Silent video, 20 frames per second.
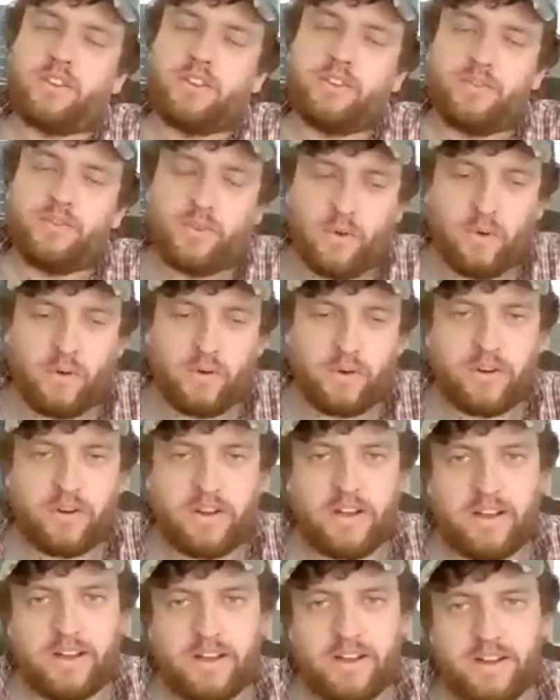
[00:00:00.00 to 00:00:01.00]
you for
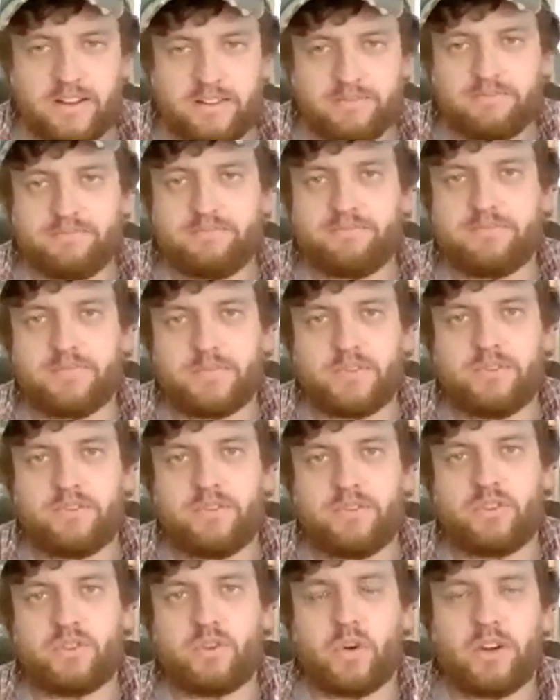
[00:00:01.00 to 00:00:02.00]

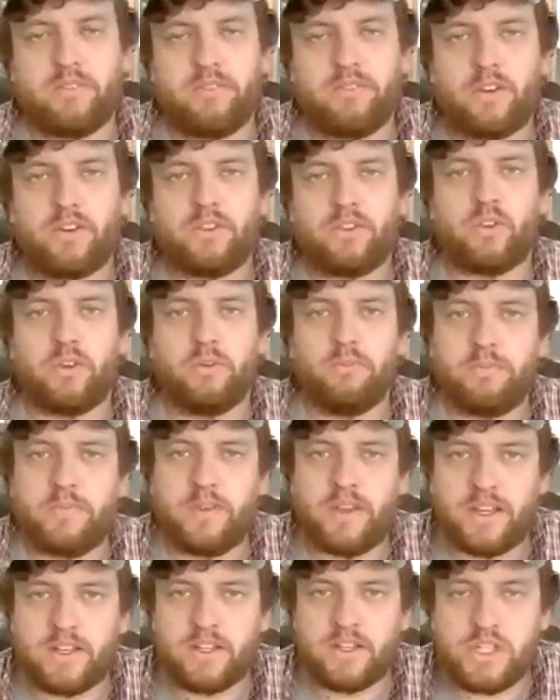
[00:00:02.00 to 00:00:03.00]
joining me on Zoom
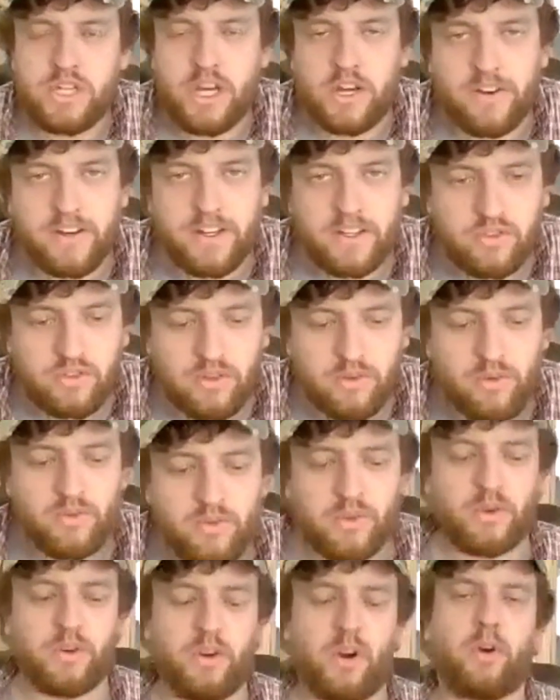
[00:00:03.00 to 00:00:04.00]
and sharing some of
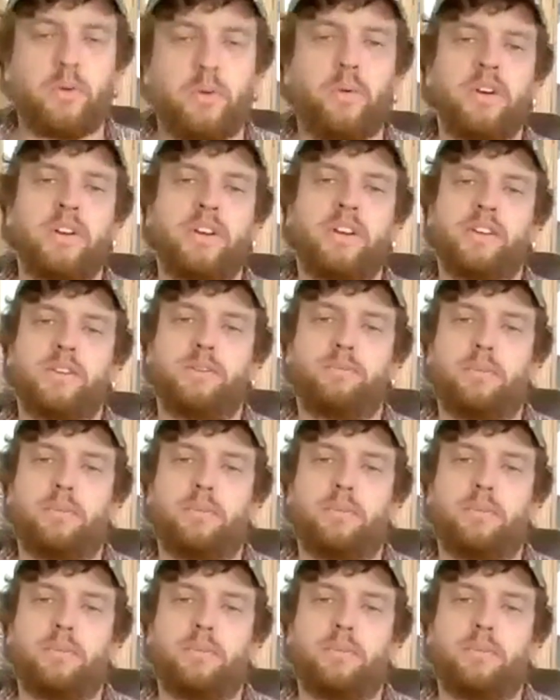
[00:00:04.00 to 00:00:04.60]
your artwork. It's